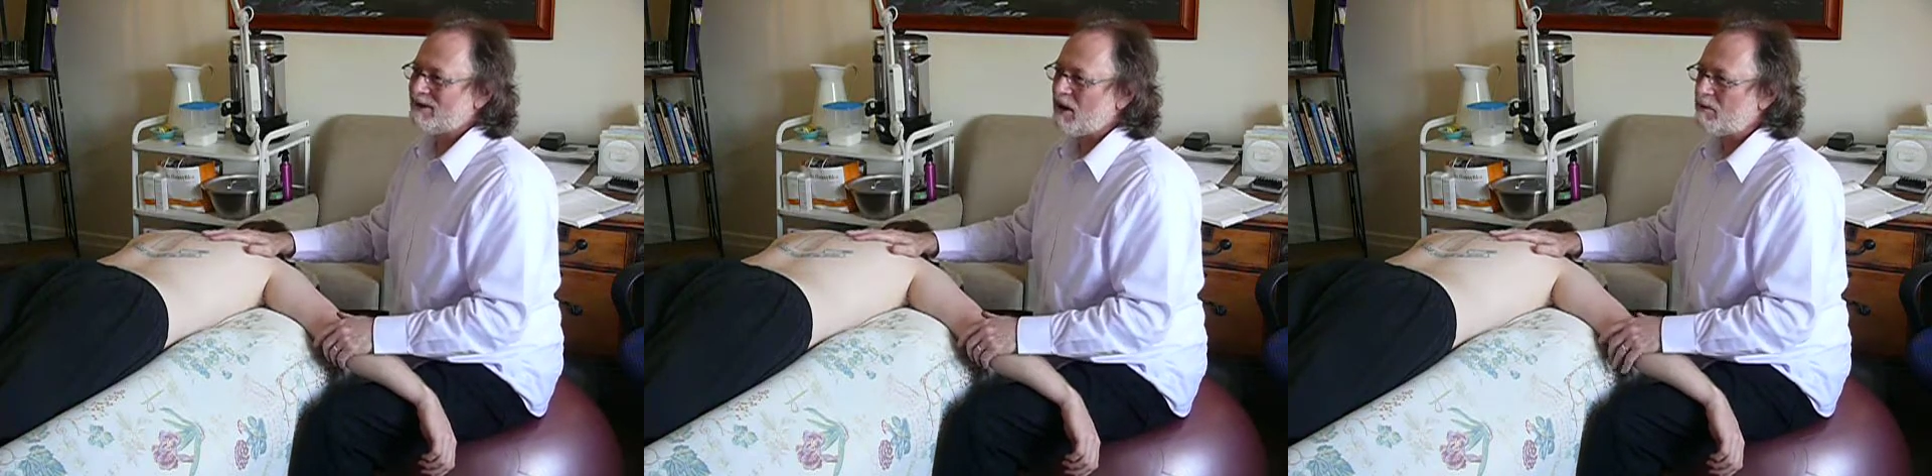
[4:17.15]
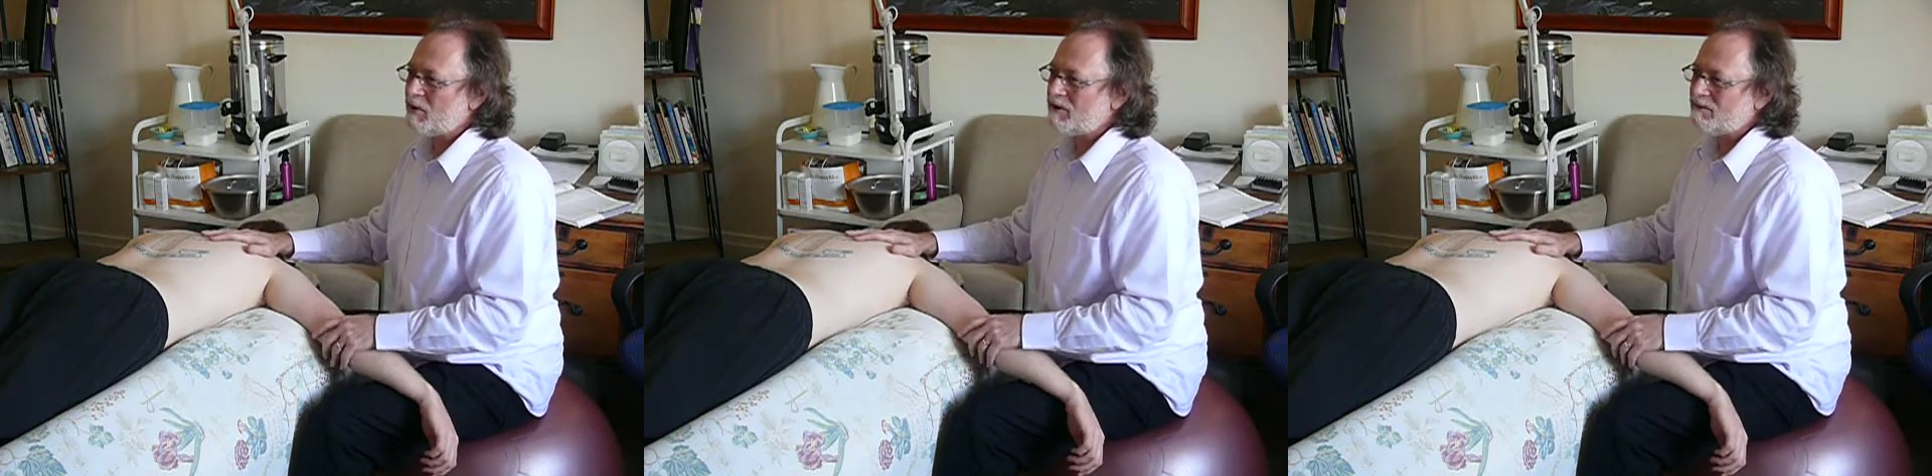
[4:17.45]

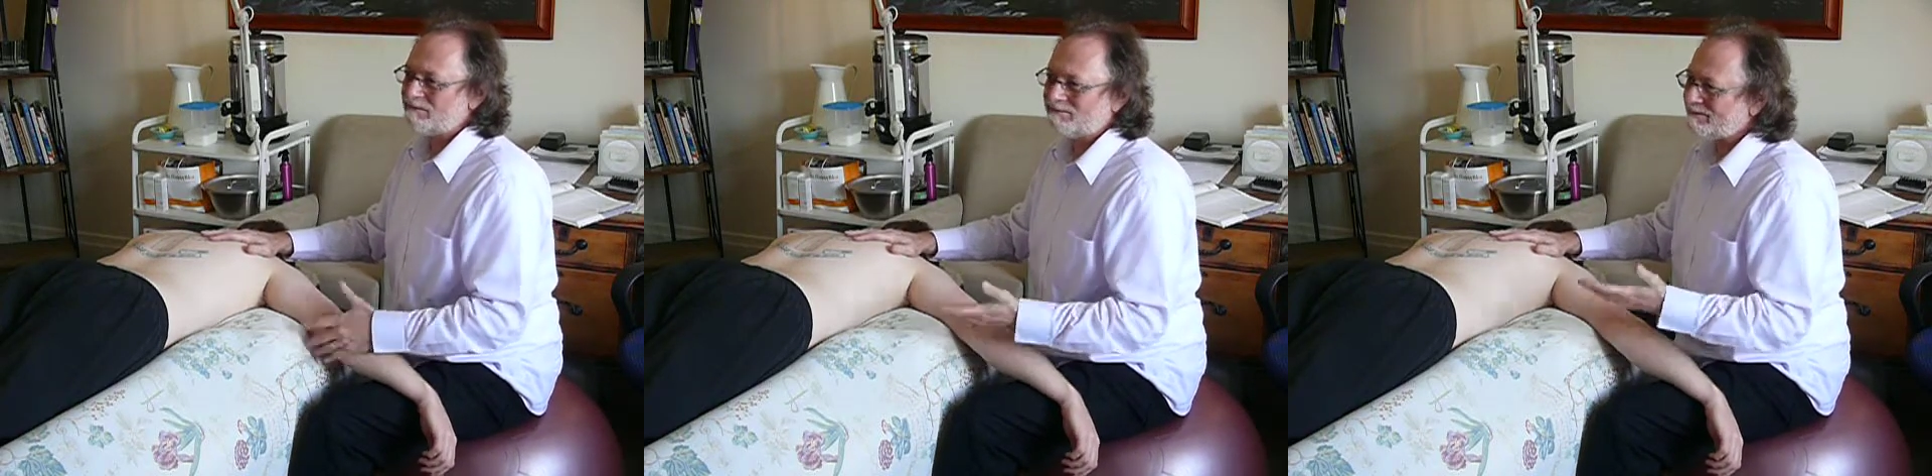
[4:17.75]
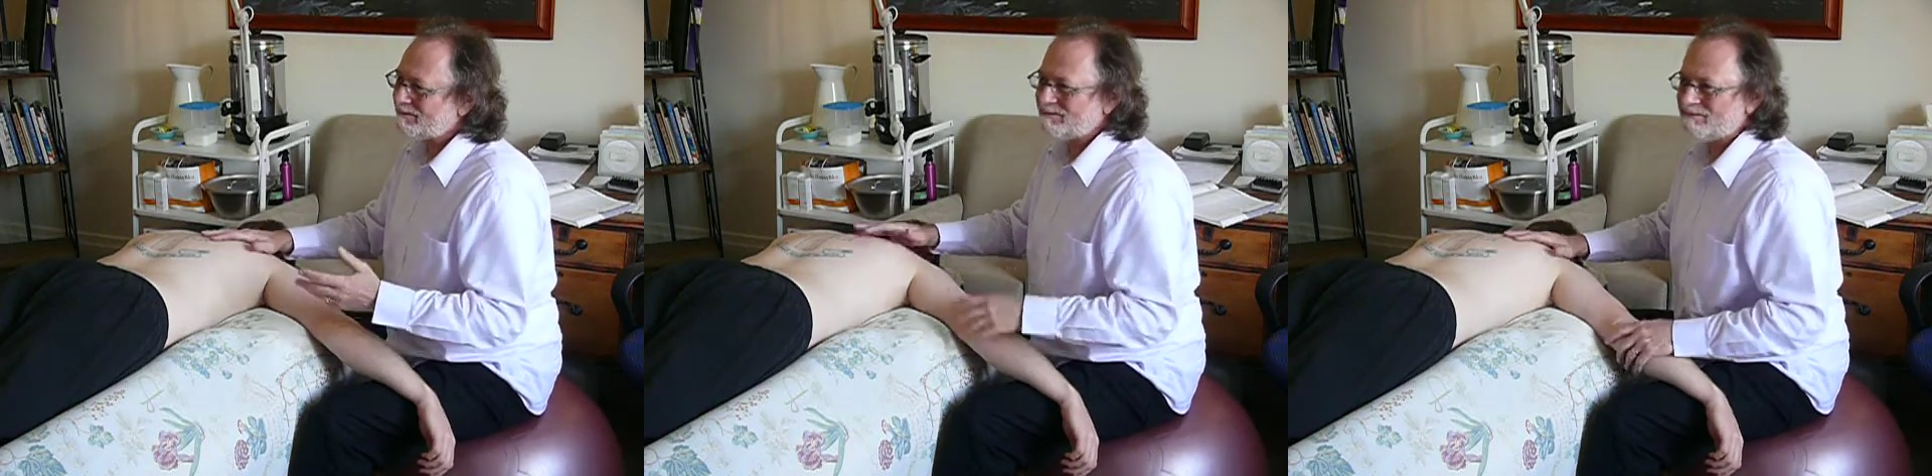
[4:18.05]
I'm going to
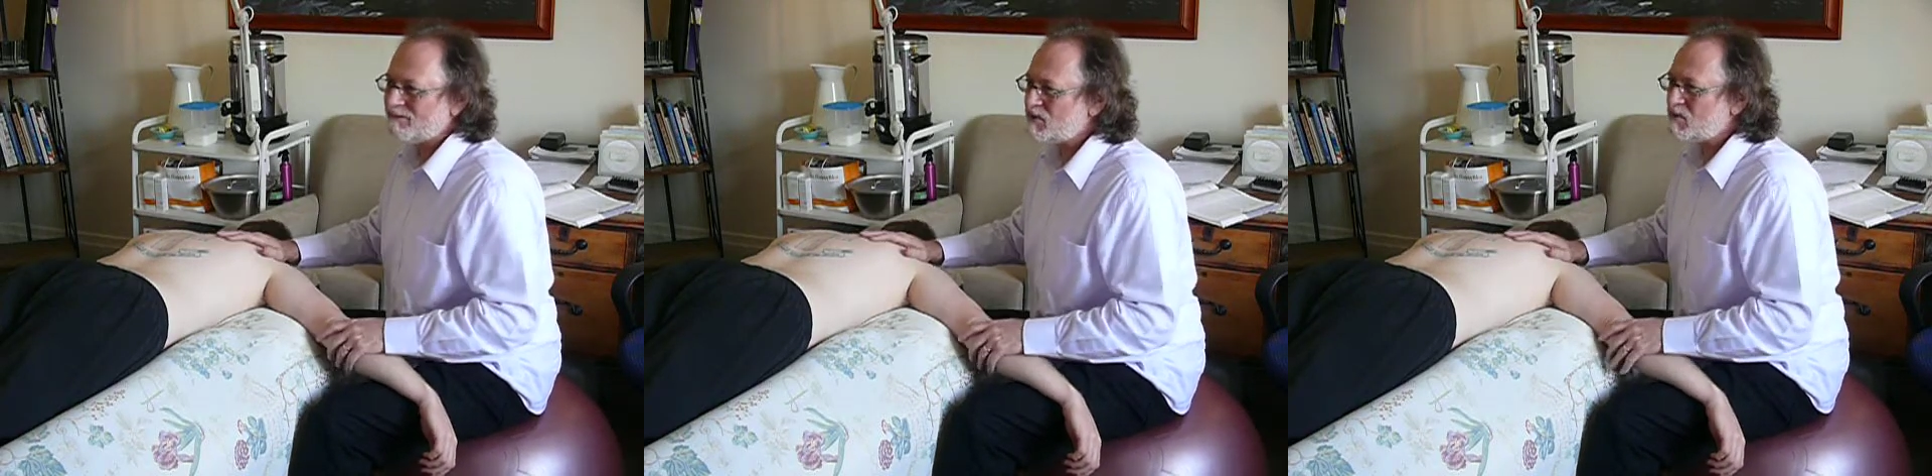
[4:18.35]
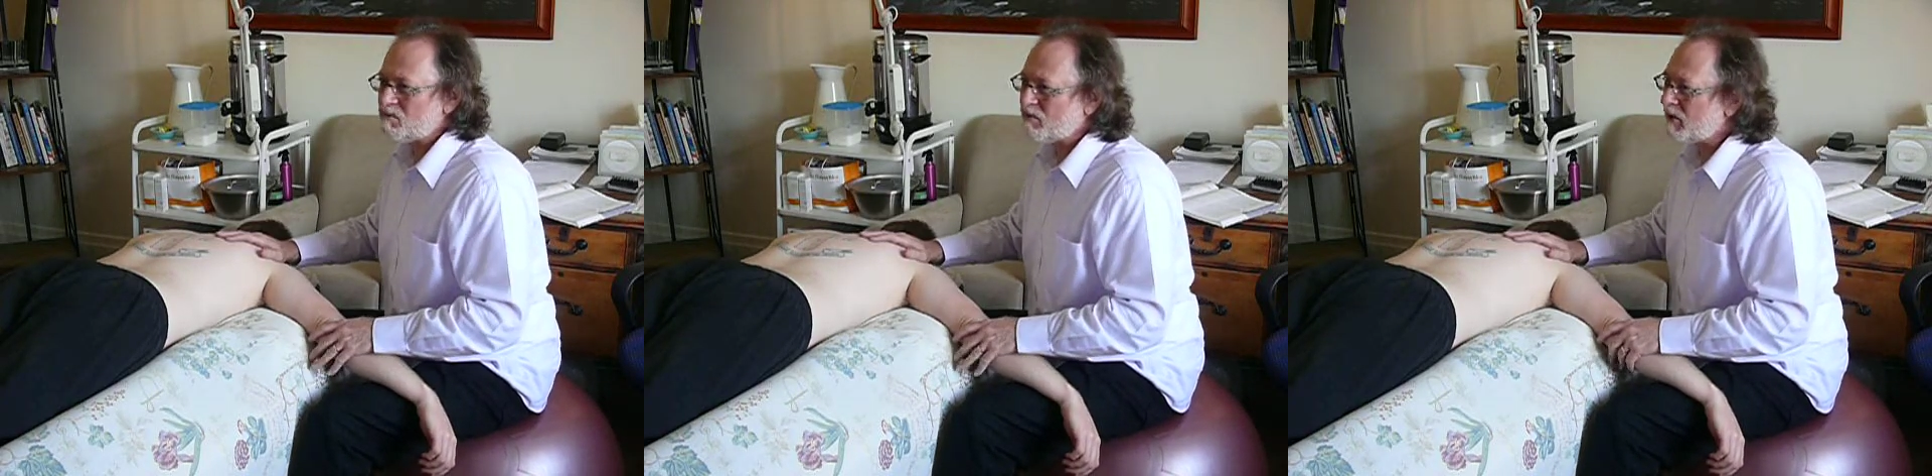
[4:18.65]

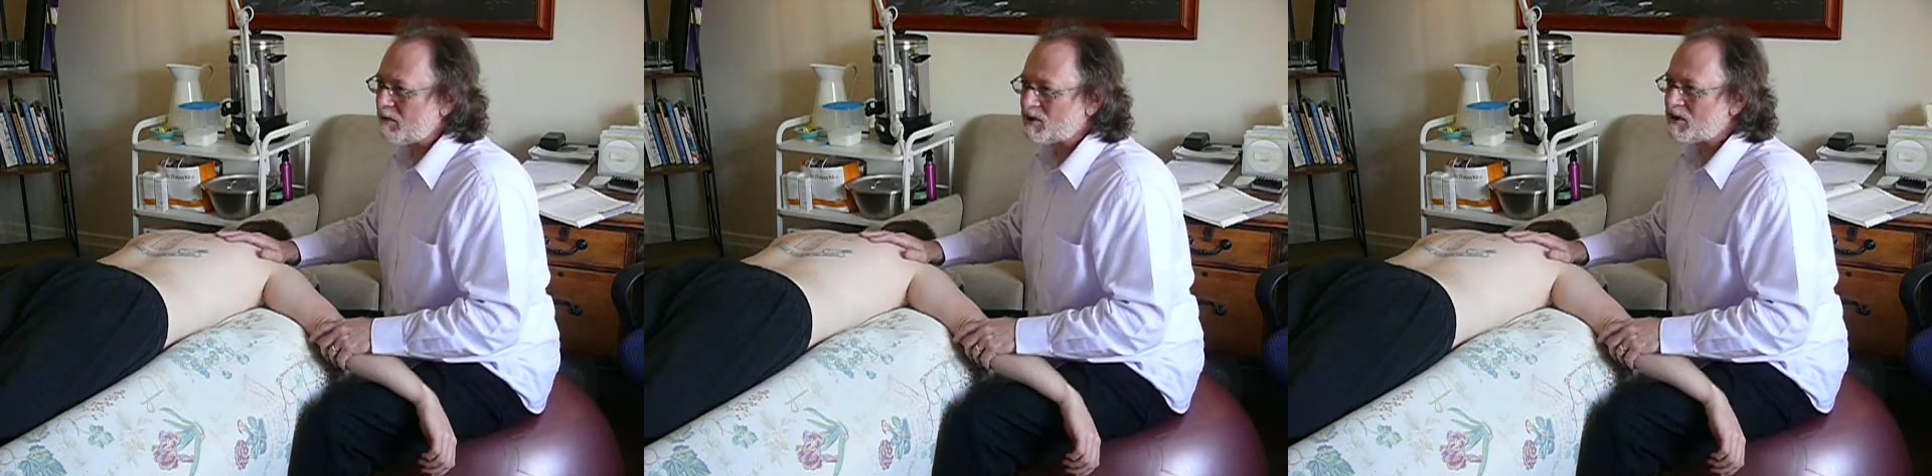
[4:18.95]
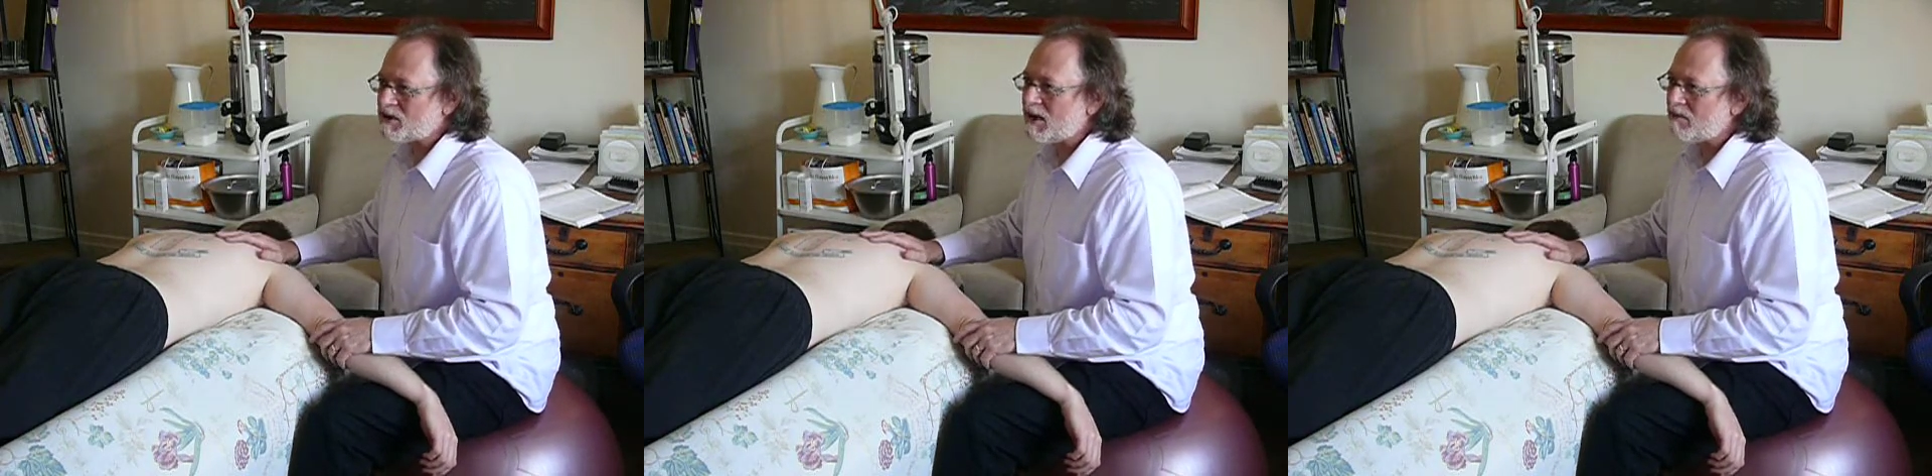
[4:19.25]
do pretty much
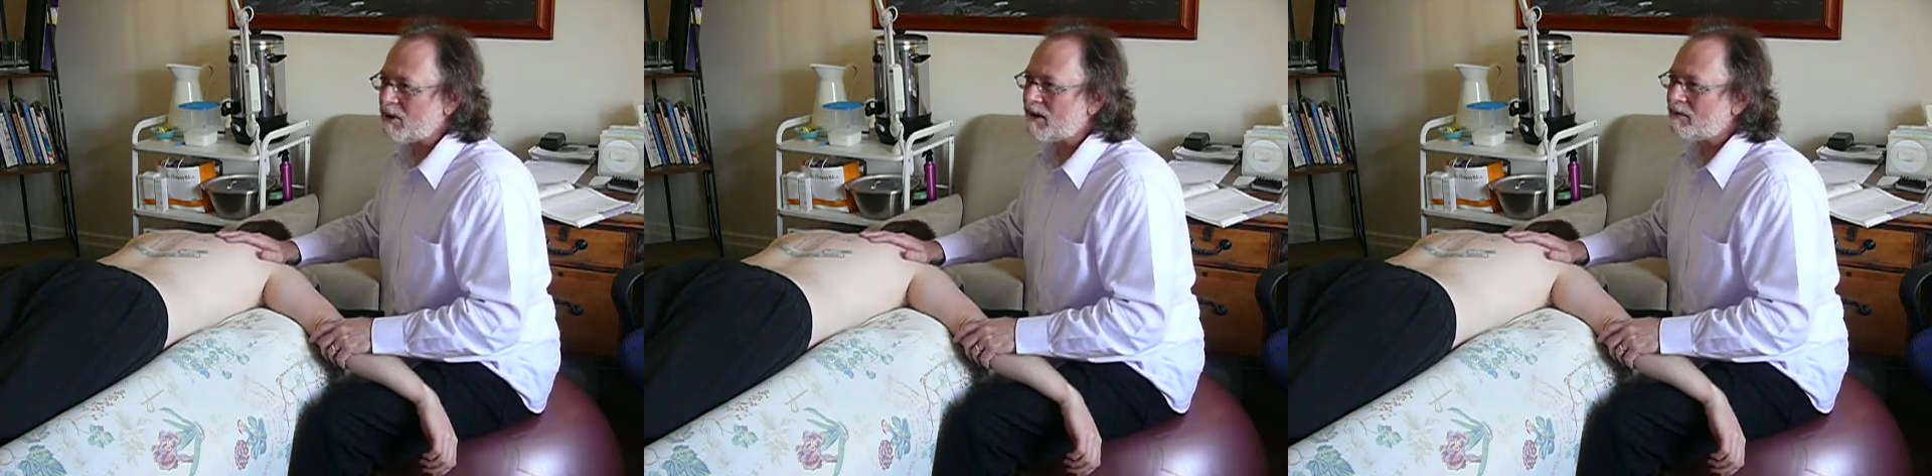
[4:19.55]
the same thing.